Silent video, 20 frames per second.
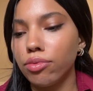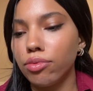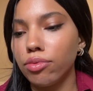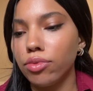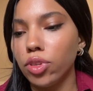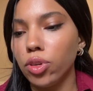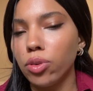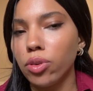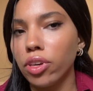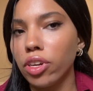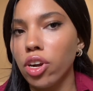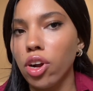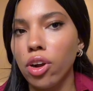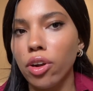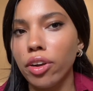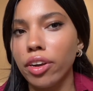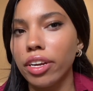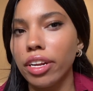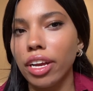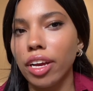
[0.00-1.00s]
you could
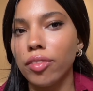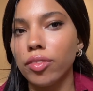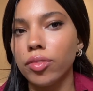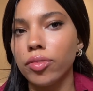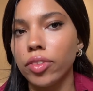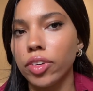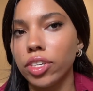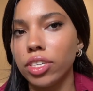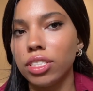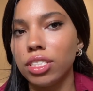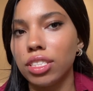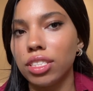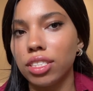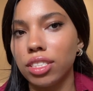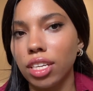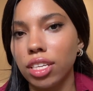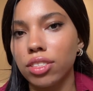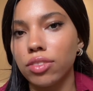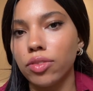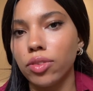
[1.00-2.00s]
already have a very
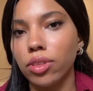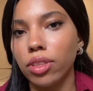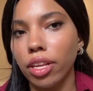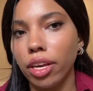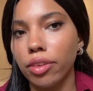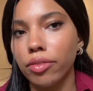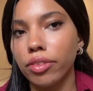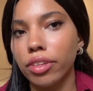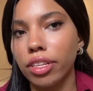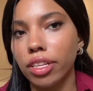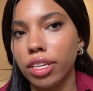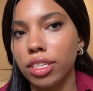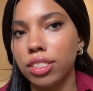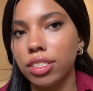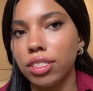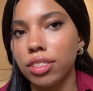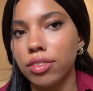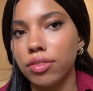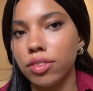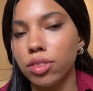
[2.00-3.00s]
successful life
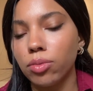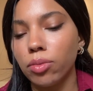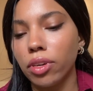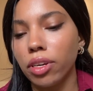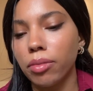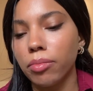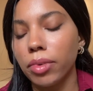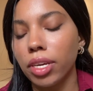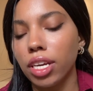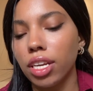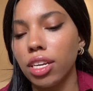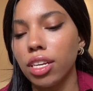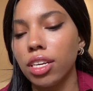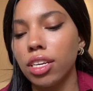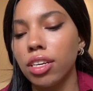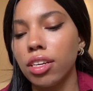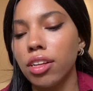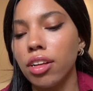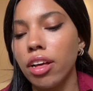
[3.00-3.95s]
collective is what I'm getting.